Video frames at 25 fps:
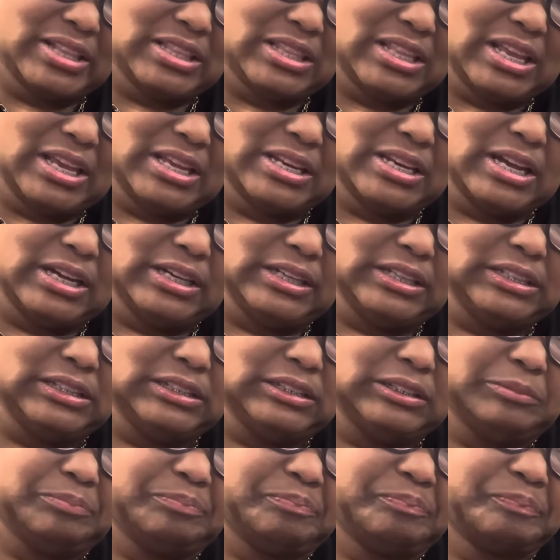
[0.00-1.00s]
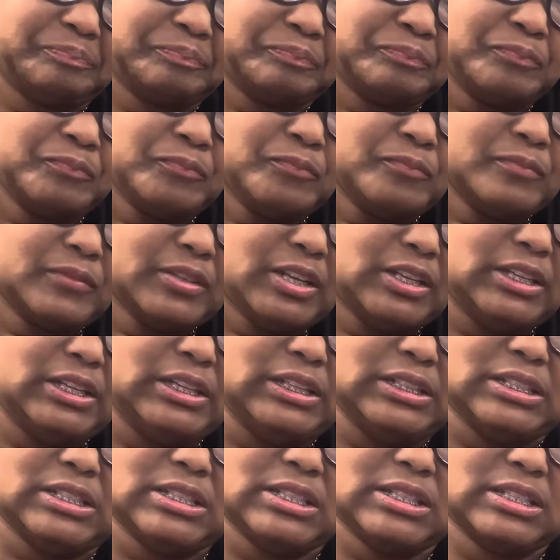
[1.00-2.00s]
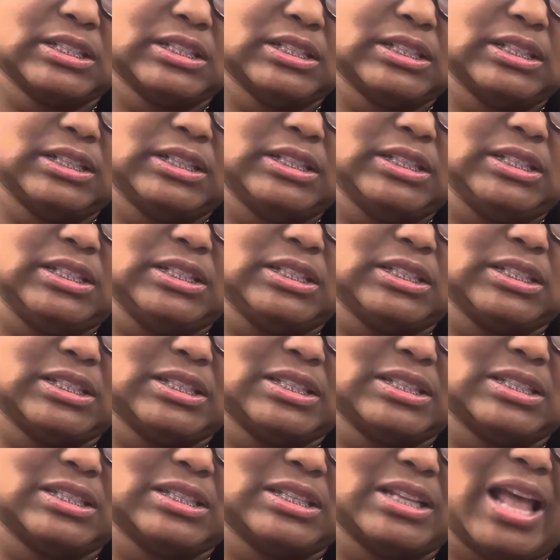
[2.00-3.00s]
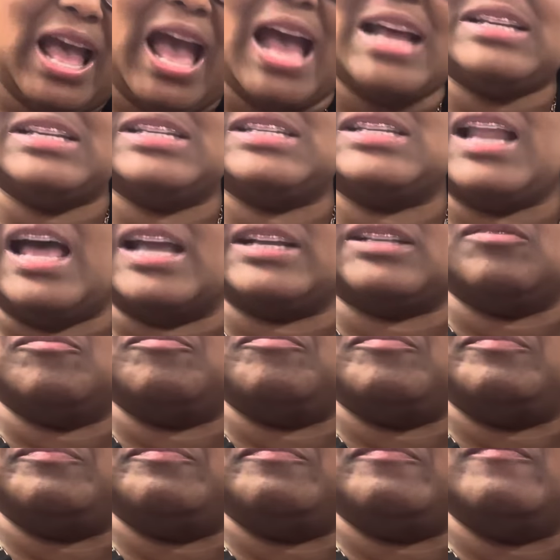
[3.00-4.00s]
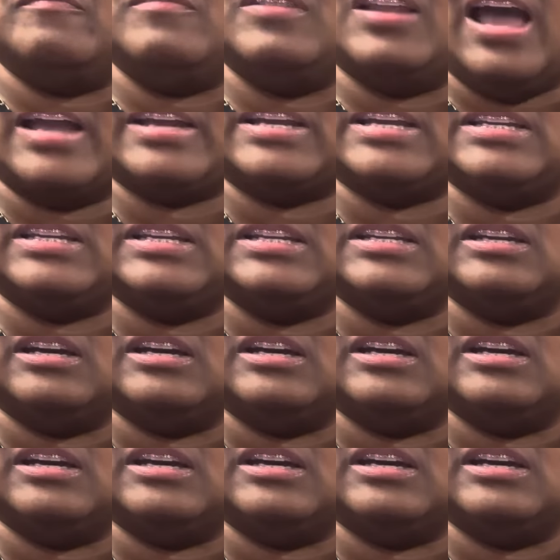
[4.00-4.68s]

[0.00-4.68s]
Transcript: that um, it's, it's, I just like to like it in the